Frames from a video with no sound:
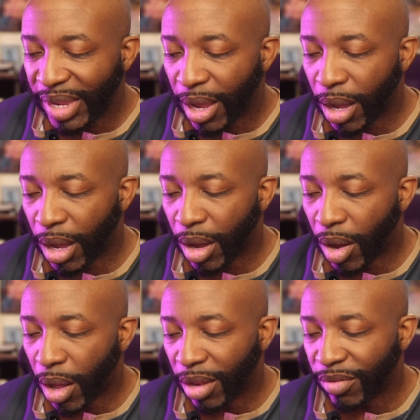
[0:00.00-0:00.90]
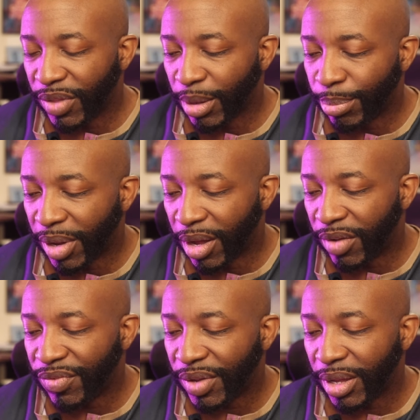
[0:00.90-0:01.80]
All of the
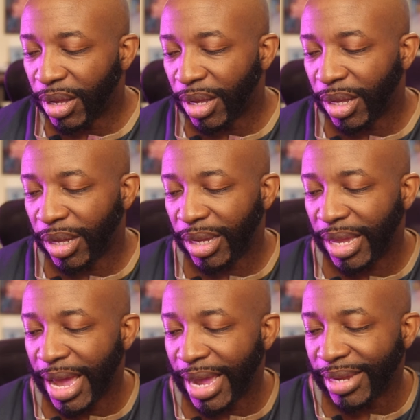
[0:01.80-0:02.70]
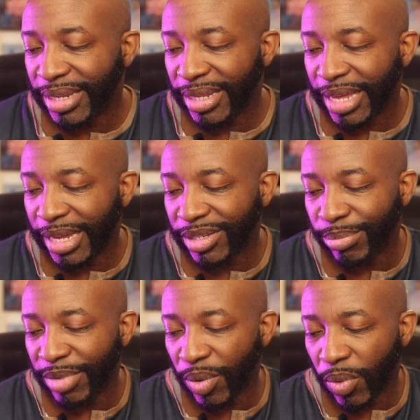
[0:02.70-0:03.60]
above. Guy did that to
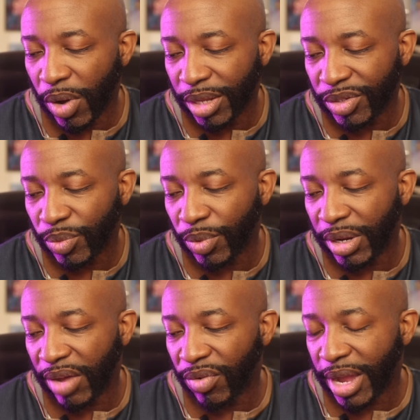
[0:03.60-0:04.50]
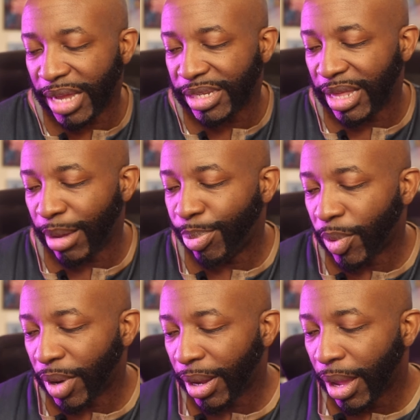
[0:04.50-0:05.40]
me once. We never got to that
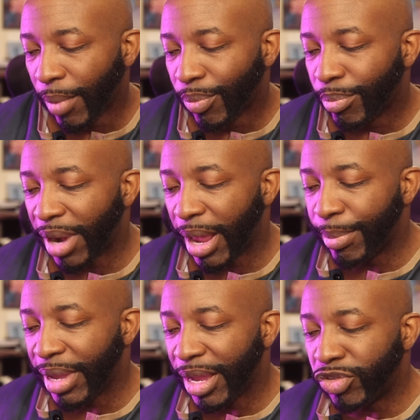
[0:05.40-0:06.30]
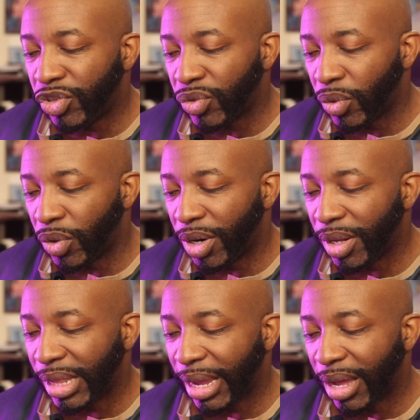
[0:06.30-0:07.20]
point, but I made sure,
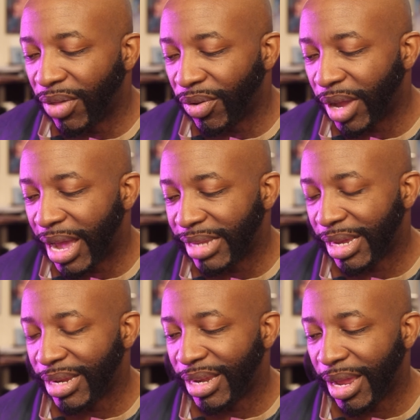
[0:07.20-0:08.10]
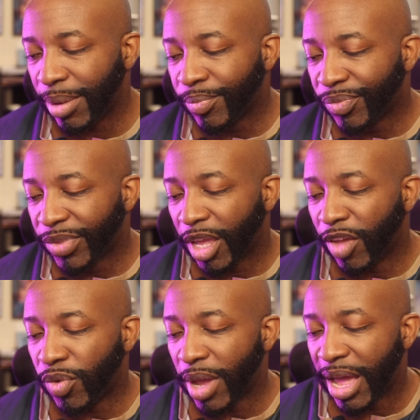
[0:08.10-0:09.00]
like other guys I date,
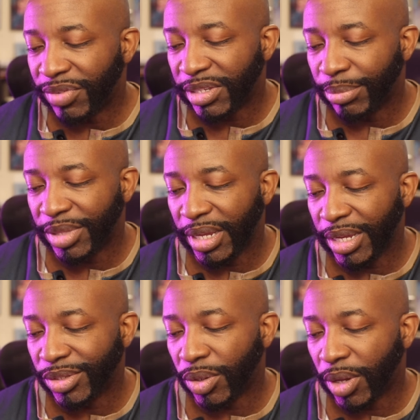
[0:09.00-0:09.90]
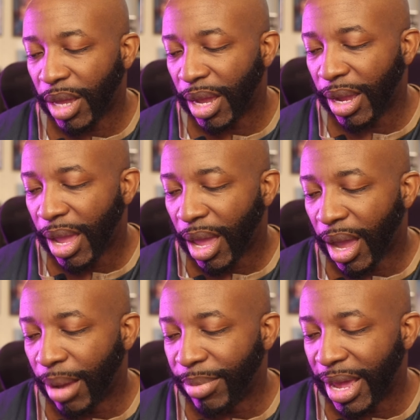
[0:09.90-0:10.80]
if you have something, it's okay.
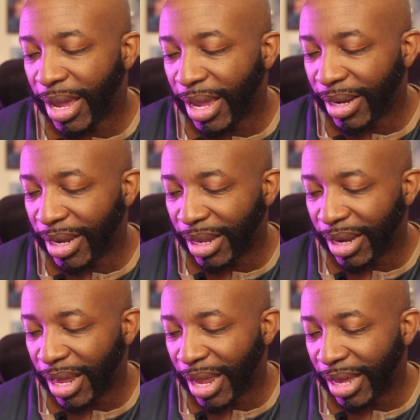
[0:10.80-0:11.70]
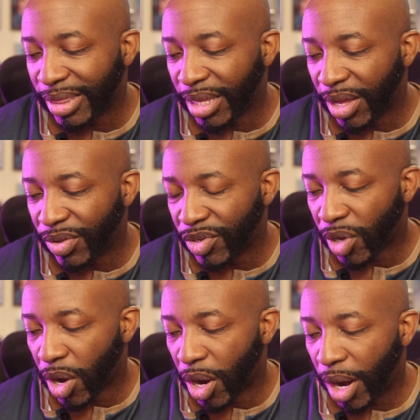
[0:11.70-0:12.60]
I'm not ignorant like the others
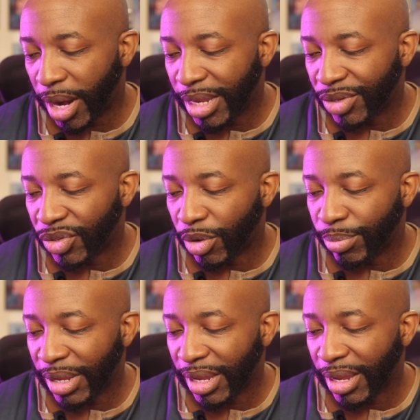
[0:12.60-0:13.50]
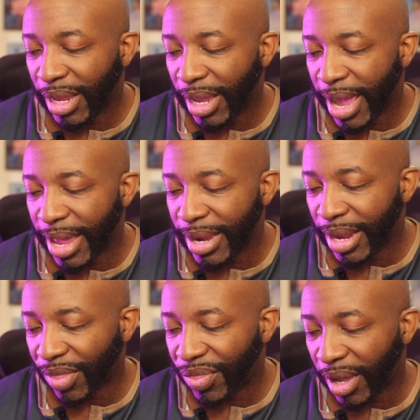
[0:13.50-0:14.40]
are. He told me he had
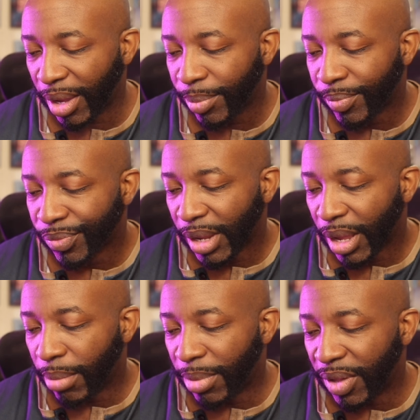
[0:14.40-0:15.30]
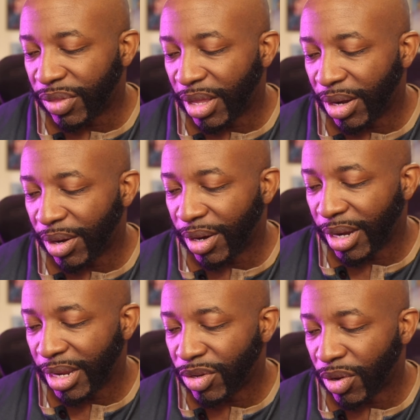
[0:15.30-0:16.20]
nothing. A month later,
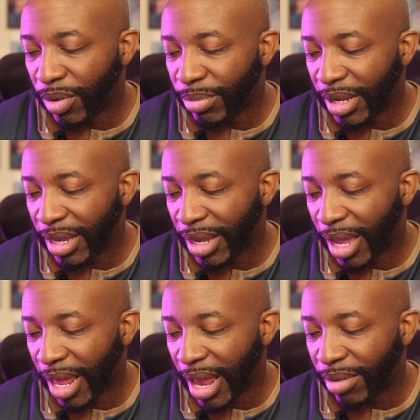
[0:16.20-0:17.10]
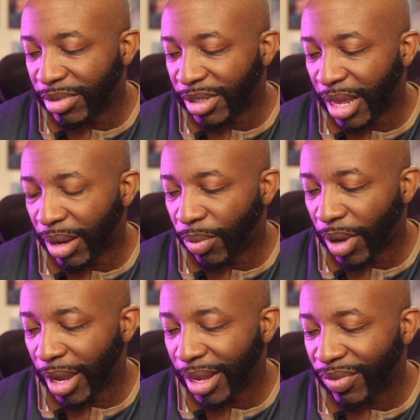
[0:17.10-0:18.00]
he told me, and I was like,
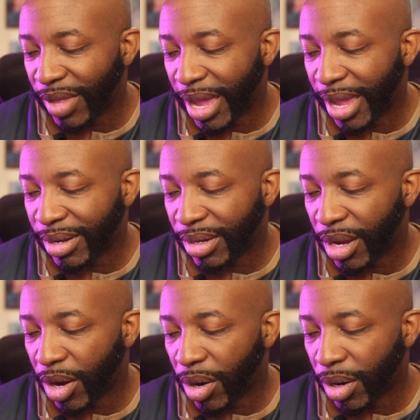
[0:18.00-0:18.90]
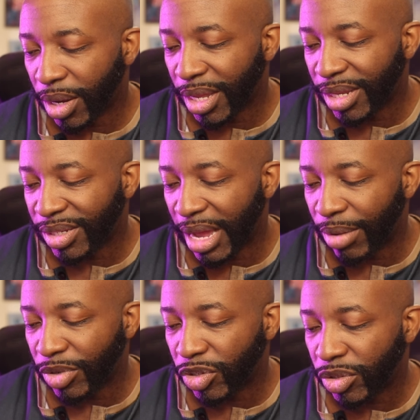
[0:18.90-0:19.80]
wait, that hurt, because I
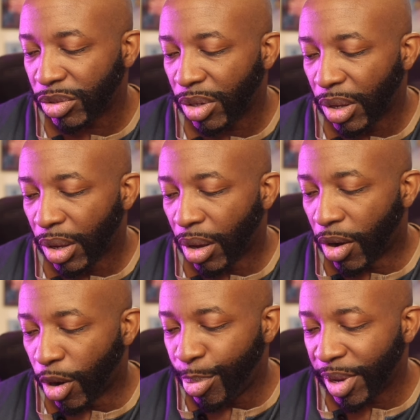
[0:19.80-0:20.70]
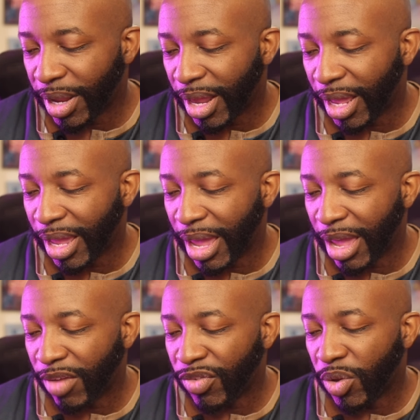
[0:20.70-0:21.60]
was open and
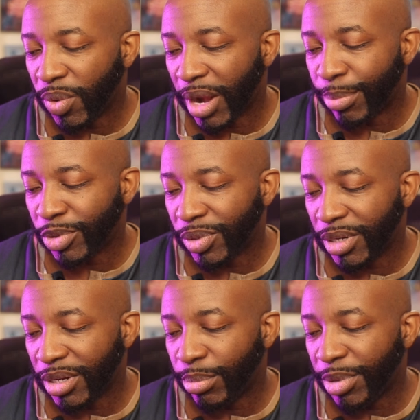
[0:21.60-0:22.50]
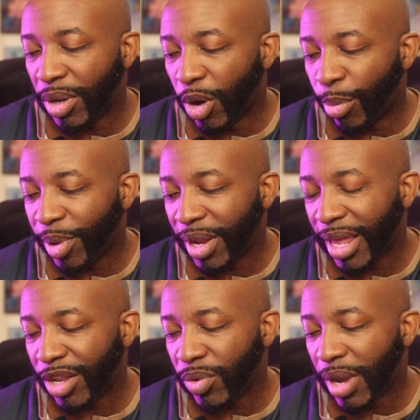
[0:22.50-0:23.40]
gave you an opportunity to be open
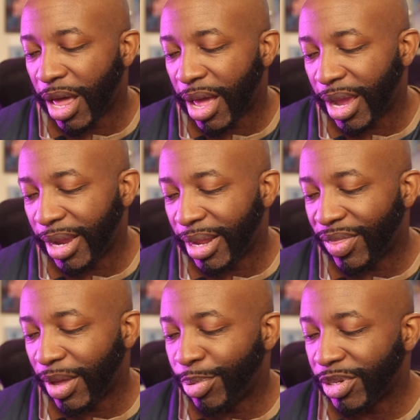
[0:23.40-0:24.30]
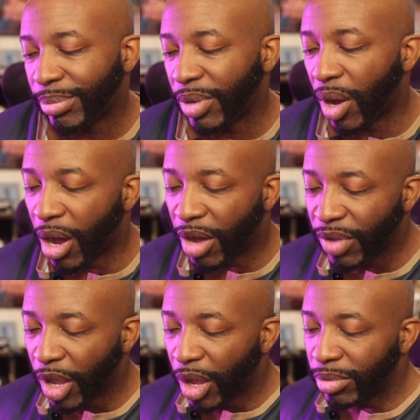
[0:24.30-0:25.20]
and you lied. That pissed me off.
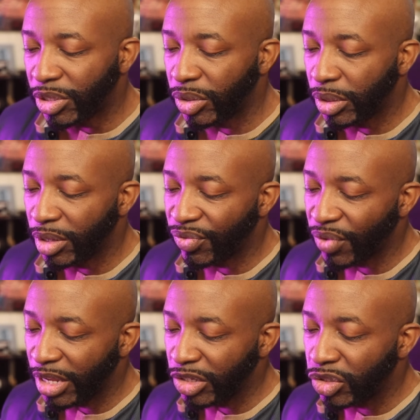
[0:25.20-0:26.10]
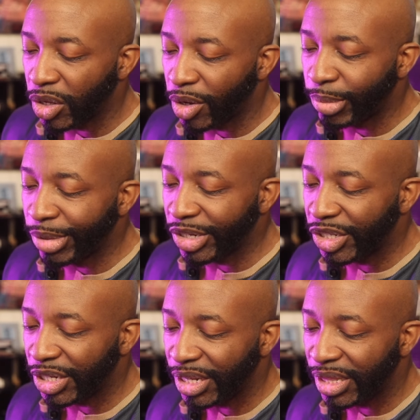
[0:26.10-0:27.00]
We still good friends, though, but
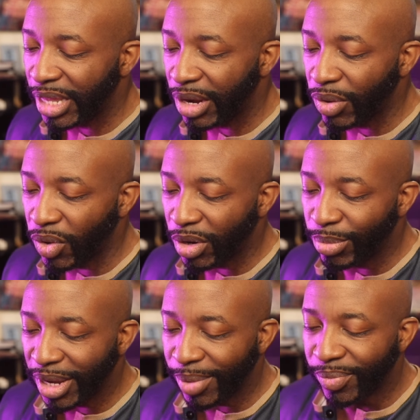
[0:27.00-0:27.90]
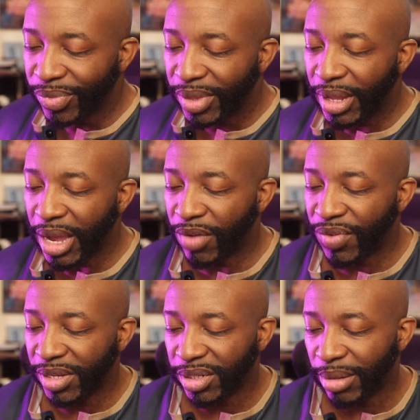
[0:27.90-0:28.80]
shit, that annoyed me. Now, if
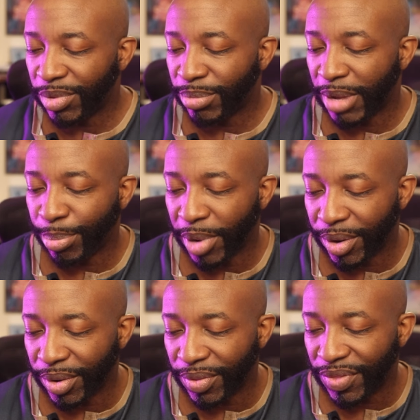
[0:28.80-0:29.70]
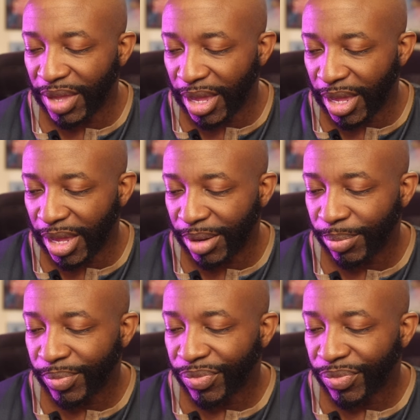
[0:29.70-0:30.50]
I slept with my partner, then